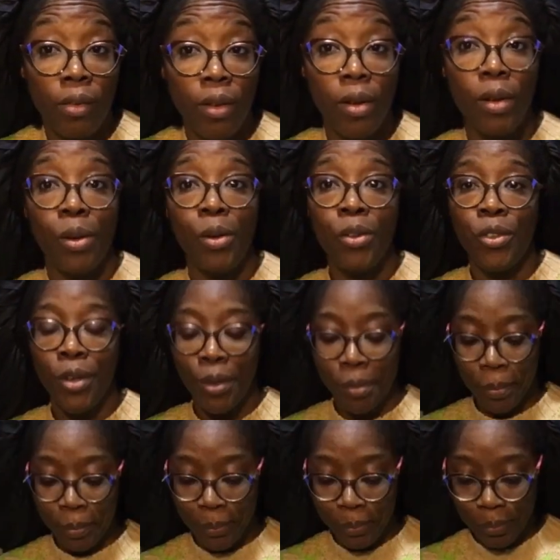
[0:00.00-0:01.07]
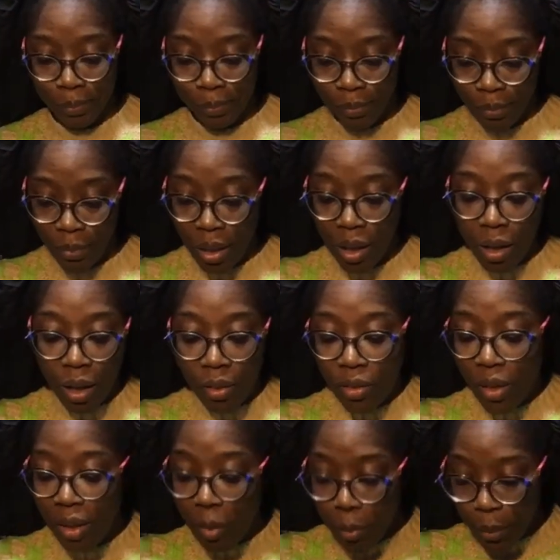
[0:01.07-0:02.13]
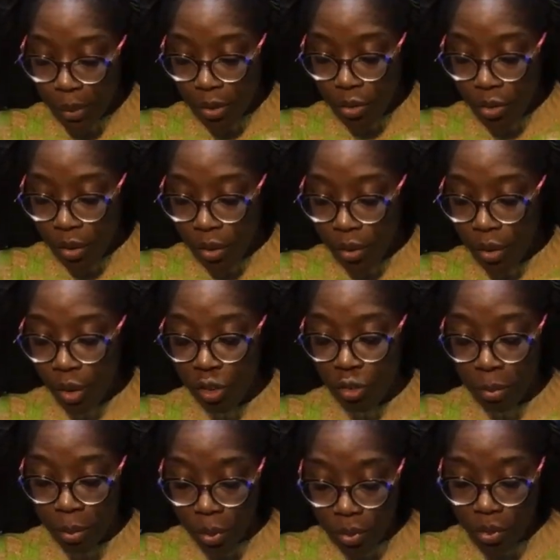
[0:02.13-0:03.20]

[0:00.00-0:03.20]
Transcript: closure. I'll take a picture of both